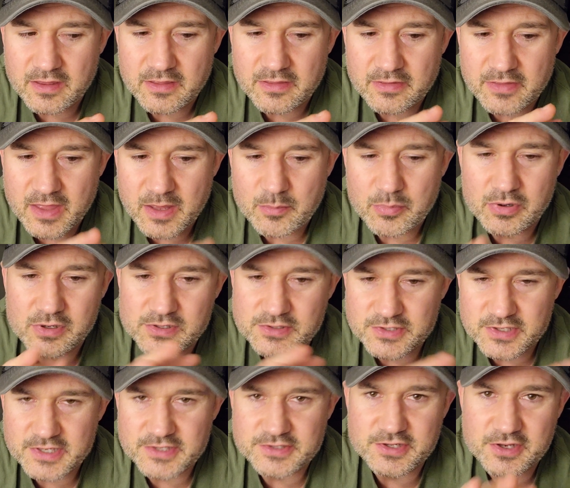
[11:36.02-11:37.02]
that
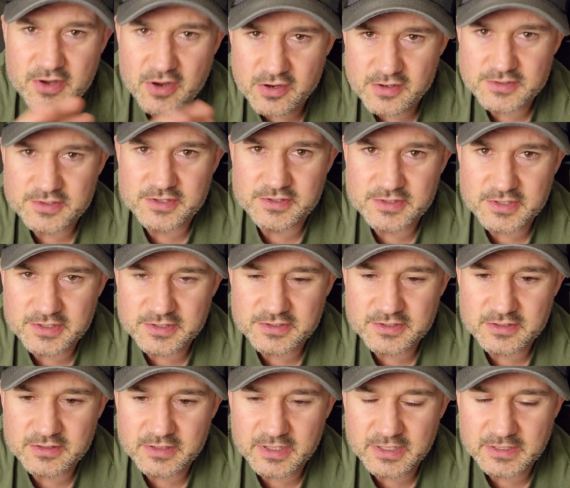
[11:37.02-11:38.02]
person is a
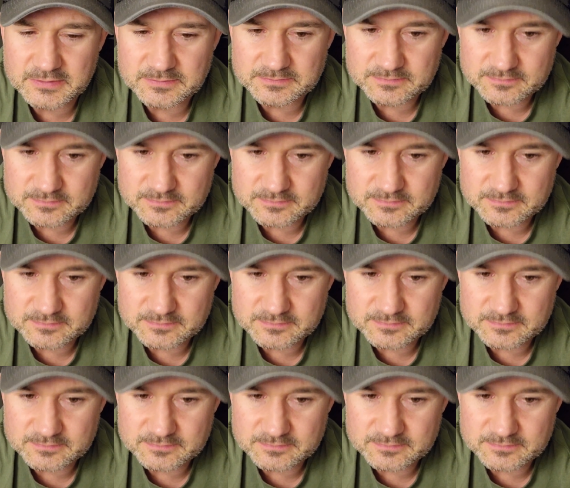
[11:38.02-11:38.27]
narcissist. Like,